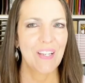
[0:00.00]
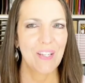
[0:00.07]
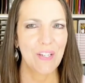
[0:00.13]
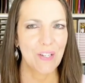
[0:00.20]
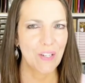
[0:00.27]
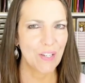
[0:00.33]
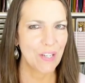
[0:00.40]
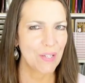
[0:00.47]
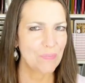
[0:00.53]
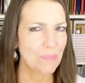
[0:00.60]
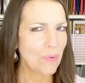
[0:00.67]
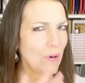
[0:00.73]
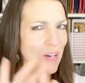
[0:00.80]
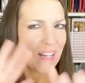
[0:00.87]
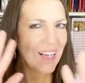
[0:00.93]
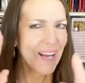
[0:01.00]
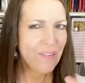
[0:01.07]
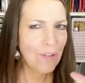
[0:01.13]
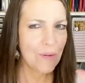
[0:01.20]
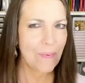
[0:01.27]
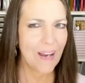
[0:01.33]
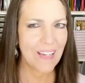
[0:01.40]
Good morning,
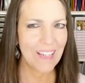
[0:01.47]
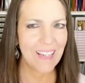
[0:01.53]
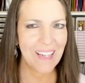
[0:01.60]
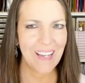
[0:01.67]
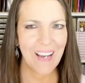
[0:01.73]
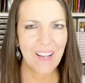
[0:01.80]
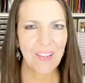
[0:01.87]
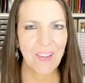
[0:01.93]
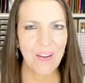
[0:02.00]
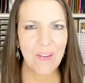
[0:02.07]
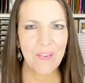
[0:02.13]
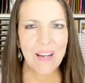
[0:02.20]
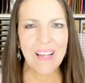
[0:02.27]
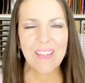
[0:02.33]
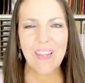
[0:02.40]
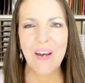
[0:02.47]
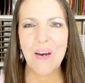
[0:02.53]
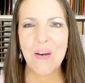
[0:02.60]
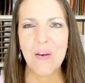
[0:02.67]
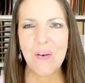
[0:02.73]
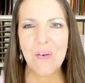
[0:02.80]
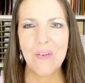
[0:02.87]
everybody. Hello,
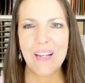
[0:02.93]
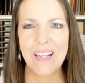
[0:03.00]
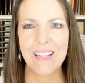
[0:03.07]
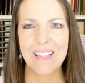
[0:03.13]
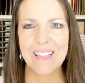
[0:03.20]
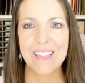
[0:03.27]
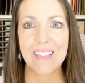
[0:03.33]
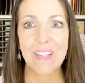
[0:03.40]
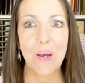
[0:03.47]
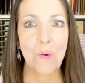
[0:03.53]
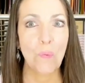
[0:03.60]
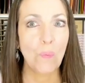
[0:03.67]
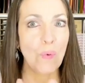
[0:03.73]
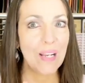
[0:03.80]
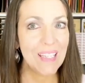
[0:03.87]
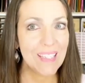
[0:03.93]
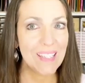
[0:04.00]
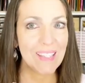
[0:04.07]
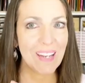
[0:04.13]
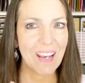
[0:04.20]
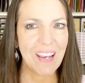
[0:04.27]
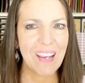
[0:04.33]
hello. It's
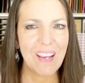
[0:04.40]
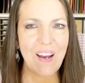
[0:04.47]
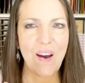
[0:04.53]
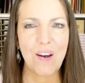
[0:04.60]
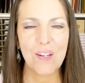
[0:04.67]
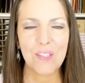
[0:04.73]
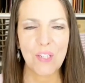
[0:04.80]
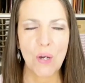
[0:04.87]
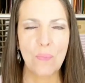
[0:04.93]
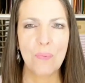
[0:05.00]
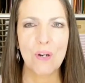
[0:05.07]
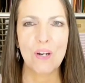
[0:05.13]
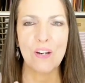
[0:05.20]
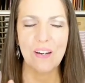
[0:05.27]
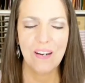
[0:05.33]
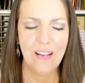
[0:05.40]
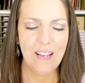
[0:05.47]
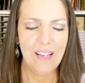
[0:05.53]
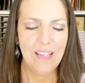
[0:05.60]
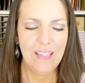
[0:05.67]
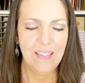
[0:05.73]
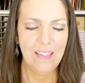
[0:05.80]
Wednesday, October
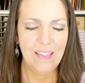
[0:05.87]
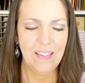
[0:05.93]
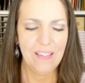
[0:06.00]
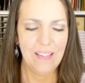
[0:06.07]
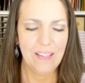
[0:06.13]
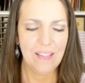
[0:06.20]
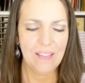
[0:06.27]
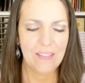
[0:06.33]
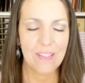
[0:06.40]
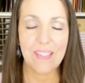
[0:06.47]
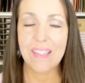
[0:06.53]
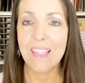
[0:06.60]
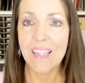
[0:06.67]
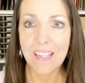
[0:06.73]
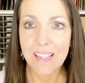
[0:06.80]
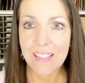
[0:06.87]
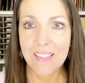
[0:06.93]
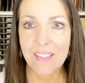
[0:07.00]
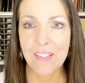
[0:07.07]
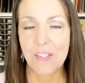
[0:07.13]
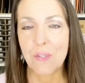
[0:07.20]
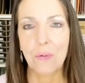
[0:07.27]

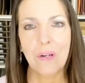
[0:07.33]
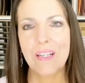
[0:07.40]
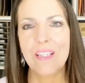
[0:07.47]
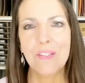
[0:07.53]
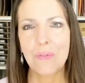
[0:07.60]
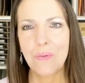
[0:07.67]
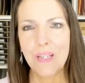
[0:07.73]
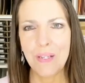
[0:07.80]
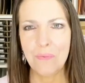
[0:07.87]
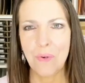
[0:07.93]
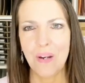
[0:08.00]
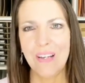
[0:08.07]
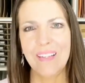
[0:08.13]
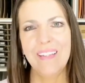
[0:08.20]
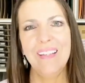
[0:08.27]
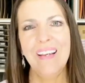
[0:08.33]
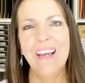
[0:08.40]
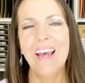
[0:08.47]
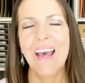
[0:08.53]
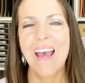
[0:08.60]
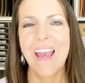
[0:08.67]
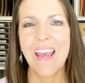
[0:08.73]
6, 2021,
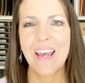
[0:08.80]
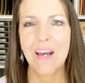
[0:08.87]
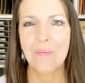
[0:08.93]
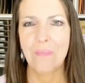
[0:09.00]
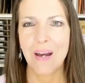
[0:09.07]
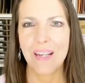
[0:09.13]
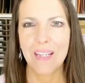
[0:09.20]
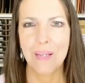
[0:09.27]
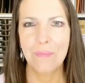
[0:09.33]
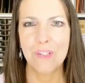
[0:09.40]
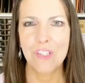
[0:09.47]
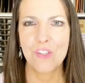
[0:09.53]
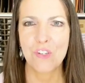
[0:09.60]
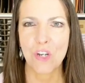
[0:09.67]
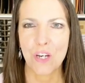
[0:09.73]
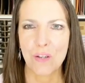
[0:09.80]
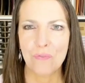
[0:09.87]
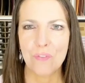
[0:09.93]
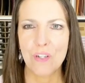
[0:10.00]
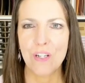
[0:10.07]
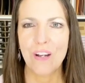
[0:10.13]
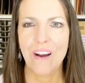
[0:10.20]
and my name is
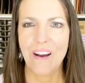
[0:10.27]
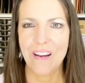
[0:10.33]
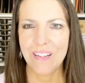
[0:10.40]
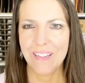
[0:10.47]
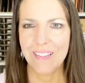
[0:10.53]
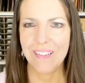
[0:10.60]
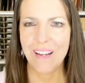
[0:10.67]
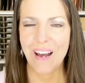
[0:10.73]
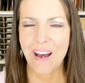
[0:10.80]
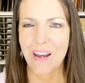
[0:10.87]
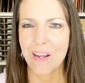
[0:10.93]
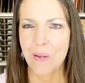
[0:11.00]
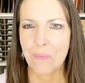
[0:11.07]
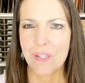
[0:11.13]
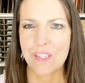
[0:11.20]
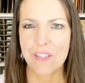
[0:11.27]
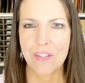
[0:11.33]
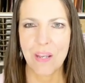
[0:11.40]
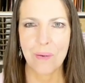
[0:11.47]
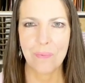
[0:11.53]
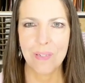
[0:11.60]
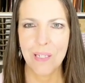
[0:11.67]
Jennifer Cotton. I am a
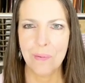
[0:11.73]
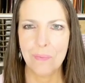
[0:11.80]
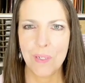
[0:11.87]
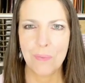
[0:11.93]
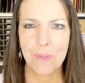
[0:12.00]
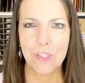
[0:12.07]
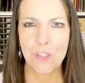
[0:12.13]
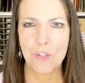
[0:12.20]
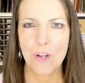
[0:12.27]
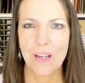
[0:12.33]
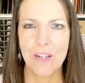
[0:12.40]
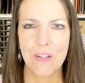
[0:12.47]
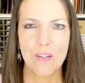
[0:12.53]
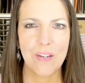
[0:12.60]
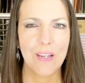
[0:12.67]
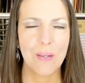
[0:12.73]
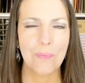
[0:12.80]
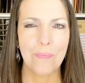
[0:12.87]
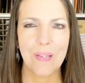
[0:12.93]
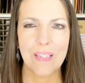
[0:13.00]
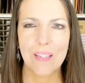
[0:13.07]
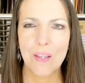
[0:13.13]
Stampin' Up! demonstrator
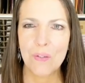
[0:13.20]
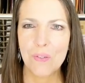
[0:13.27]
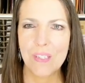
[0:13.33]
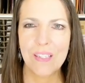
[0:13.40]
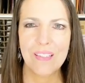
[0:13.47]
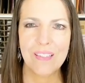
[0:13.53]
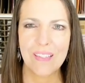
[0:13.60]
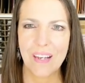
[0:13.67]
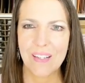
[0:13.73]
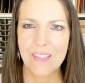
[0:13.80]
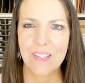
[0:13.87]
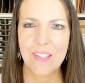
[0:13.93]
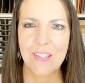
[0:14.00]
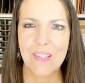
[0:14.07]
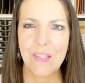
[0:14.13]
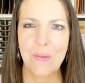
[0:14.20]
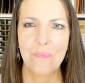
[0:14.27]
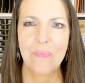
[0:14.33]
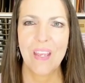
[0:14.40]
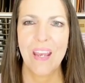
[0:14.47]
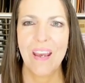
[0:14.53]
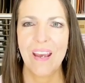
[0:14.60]
in Midlothian, Texas,
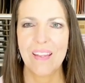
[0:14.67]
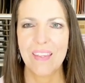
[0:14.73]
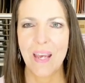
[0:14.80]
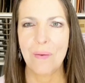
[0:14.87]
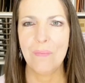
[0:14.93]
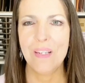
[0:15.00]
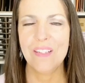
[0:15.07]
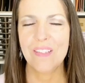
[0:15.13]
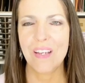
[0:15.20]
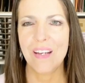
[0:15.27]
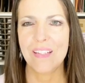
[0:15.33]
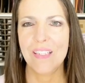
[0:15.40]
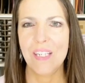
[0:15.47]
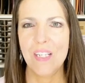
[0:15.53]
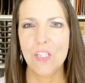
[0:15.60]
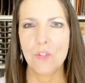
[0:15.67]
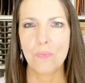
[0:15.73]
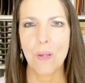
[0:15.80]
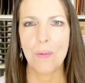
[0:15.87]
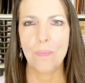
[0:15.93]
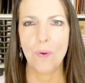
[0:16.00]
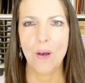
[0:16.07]
and that means I teach
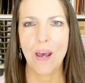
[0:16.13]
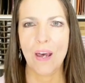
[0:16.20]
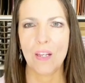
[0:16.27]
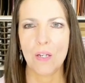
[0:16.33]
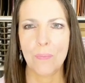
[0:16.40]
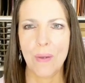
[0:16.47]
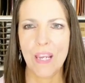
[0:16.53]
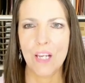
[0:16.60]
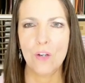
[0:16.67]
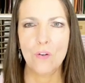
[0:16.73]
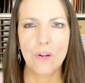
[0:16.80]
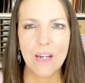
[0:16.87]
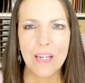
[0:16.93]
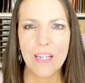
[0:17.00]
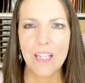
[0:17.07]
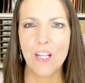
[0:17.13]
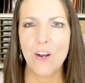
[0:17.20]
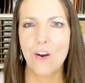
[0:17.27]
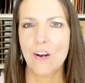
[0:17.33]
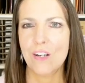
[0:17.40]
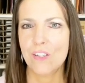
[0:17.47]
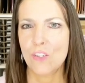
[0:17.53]
people how to make greeting
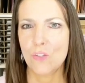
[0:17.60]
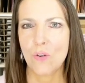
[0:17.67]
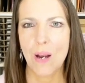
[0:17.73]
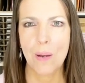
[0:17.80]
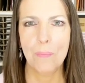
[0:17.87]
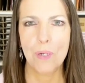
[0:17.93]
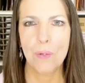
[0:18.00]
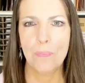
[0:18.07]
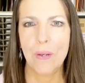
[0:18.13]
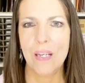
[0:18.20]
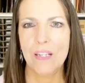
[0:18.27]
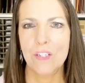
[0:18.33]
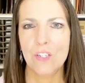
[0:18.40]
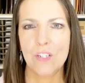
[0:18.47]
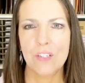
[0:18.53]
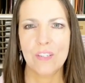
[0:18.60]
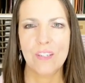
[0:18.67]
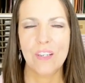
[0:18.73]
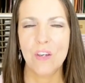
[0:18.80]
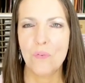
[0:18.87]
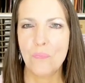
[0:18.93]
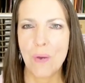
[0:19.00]
cards, scrapbook pages,
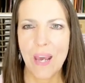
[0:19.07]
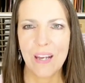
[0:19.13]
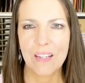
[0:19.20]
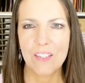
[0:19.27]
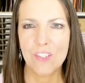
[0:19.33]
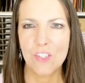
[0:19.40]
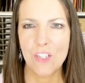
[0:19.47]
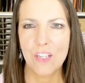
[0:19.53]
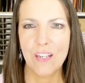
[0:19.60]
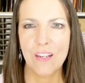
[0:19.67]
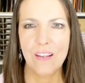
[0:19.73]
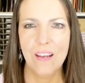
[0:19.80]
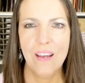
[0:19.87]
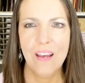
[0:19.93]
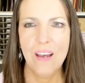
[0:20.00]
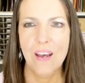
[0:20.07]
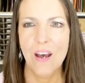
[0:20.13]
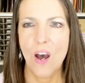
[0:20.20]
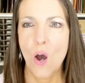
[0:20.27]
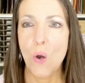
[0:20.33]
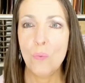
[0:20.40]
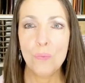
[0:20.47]
gift packaging,
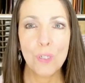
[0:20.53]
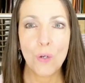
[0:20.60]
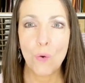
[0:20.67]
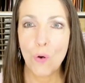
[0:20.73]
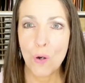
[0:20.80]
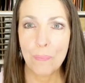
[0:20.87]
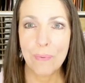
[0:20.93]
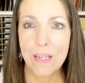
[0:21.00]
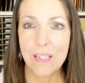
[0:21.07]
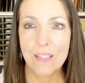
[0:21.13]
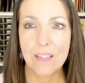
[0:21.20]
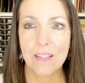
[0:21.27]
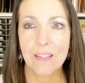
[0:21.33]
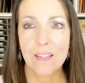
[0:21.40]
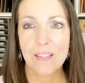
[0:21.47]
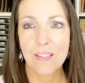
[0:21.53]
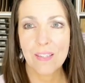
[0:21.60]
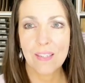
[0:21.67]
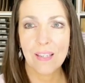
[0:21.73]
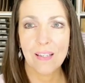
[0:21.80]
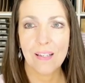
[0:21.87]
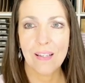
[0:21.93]
home decor
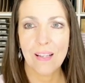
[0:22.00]
pieces,